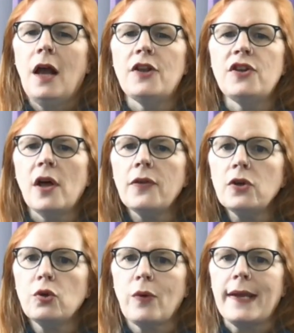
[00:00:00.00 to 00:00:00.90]
Another
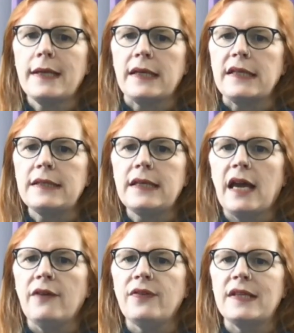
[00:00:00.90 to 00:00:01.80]
great
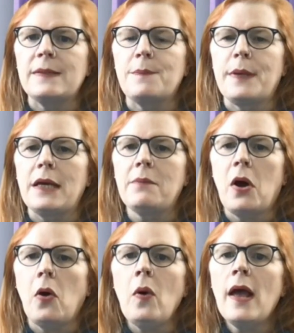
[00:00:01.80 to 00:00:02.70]
ETF is
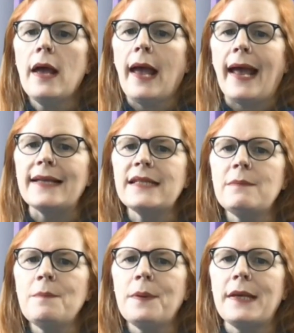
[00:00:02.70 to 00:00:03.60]
BMO
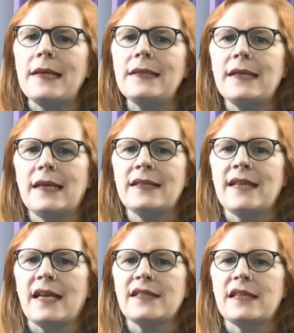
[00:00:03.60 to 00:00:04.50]
S&P
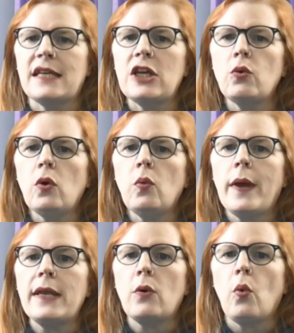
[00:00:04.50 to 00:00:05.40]
TSX Equal
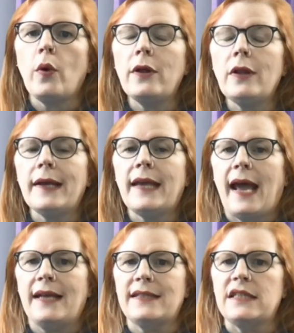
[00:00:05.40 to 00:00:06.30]
Weight Oil and
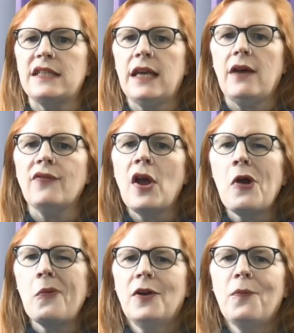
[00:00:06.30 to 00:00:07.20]
Gas ETF
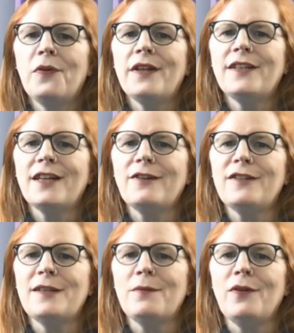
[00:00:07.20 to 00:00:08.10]
with a ticker
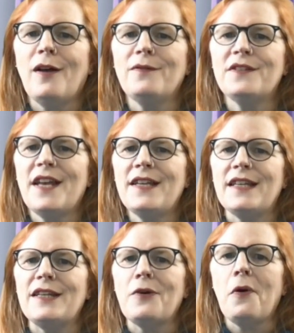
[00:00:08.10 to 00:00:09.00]
symbol of
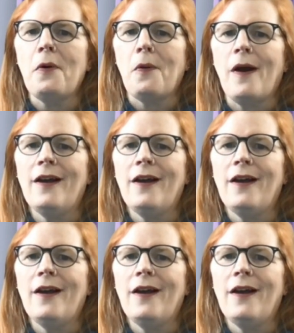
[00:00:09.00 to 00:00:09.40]
ZEO.